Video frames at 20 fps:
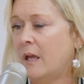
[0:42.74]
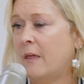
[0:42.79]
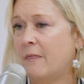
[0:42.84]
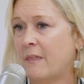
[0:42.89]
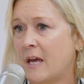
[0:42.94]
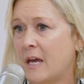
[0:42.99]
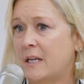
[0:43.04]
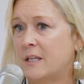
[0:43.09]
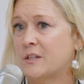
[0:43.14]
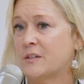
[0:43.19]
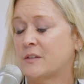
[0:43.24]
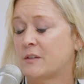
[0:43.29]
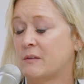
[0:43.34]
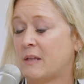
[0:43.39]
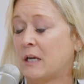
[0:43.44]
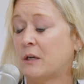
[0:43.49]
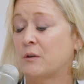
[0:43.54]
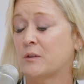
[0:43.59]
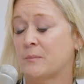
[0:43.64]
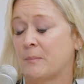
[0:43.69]
And
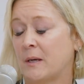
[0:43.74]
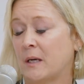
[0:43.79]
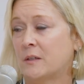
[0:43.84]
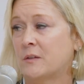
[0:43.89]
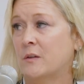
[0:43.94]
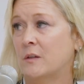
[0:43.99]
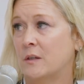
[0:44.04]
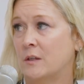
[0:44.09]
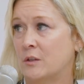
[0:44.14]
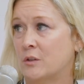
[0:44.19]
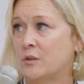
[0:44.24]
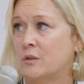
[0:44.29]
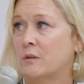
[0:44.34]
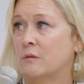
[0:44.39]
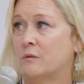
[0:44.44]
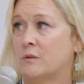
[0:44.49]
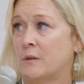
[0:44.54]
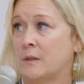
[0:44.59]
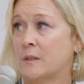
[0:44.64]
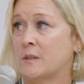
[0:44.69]
that goes back to the issue
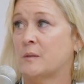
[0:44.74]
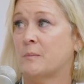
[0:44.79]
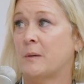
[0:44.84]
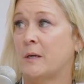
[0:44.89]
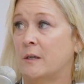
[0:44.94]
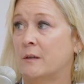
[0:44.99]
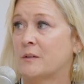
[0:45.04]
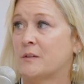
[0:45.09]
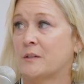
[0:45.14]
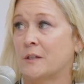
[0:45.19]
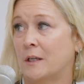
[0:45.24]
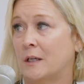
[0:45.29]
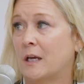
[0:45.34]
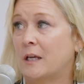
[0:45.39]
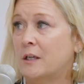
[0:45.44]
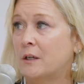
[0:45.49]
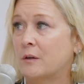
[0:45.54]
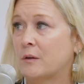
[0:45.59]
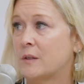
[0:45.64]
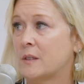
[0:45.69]
of transparency. Mm-hmm. And
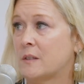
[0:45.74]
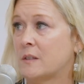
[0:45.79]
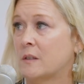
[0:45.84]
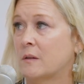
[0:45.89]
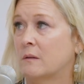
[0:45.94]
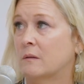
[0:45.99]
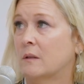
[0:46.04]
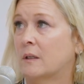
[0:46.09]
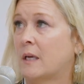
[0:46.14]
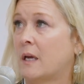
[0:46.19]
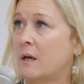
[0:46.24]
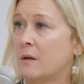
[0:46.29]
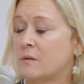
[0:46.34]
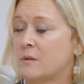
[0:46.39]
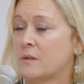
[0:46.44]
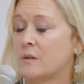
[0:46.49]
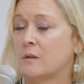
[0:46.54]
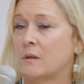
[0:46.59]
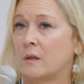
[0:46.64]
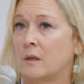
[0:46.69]
I hear this in the
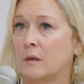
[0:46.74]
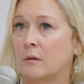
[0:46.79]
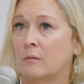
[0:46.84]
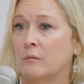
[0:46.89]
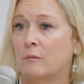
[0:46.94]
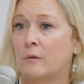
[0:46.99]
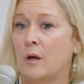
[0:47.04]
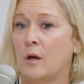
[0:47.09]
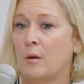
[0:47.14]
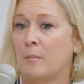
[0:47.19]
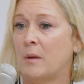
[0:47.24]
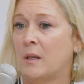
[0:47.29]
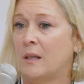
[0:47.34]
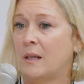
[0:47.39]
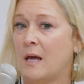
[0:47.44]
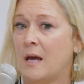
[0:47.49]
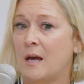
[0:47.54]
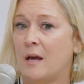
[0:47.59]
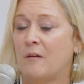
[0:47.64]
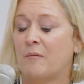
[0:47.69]
counseling realm a
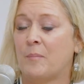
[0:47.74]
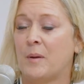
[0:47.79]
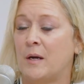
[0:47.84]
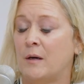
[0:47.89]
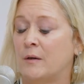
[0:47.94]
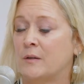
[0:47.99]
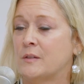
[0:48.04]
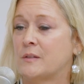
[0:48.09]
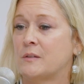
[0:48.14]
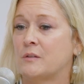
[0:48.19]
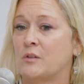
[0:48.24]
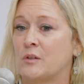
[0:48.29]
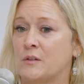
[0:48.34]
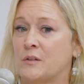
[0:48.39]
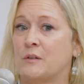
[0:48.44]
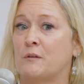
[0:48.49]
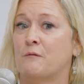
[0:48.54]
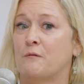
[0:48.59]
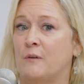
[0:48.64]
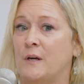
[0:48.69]
lot, of parents
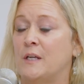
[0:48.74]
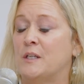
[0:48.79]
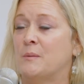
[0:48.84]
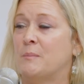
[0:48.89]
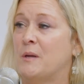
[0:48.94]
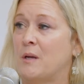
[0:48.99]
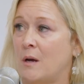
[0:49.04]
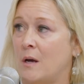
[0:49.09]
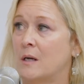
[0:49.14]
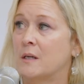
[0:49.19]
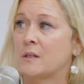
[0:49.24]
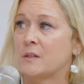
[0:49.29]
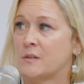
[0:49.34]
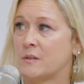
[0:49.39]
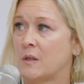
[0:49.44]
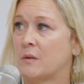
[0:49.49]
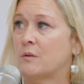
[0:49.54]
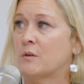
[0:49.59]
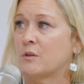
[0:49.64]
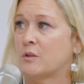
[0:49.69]
just afraid to be
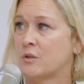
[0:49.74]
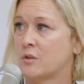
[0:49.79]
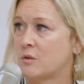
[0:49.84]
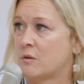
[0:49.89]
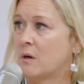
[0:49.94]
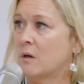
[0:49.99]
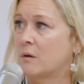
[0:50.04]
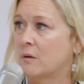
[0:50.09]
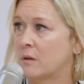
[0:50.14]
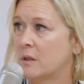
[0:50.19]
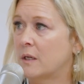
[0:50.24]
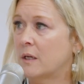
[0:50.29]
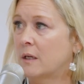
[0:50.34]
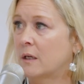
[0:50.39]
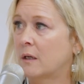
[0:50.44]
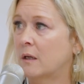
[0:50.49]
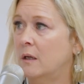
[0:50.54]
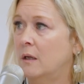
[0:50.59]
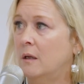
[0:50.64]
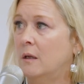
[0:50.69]
honest that they're
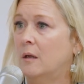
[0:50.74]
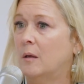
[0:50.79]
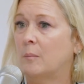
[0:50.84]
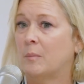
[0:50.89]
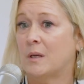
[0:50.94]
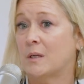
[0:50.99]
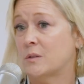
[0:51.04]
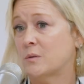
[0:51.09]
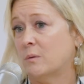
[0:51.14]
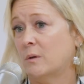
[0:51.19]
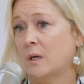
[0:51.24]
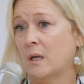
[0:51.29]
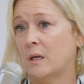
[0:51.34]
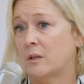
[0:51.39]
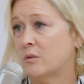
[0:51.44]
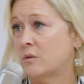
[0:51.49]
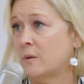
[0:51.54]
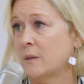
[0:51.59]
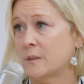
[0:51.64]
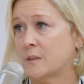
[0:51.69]
struggling because we're
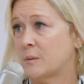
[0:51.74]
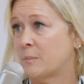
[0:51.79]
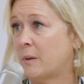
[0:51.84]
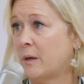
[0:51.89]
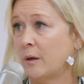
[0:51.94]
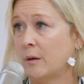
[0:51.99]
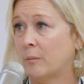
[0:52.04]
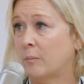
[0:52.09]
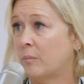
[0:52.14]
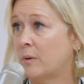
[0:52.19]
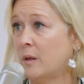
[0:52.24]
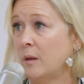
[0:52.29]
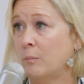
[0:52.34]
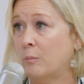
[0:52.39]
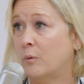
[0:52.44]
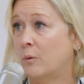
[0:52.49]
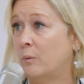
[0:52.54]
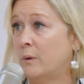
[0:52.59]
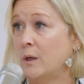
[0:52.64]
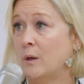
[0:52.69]
not transparent
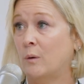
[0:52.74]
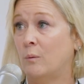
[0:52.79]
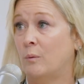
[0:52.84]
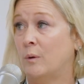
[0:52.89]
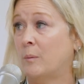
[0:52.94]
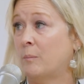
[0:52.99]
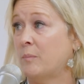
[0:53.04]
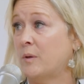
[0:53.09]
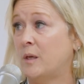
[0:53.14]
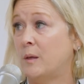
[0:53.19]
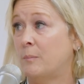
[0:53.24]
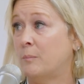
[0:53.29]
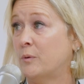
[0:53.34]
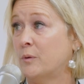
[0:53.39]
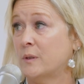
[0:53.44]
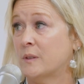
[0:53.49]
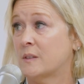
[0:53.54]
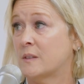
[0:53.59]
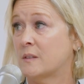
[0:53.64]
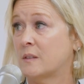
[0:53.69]
people. We don't want
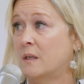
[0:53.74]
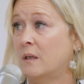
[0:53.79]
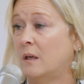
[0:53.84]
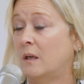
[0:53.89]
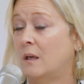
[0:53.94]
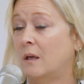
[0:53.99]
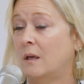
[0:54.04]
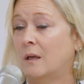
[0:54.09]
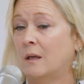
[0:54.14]
people to see.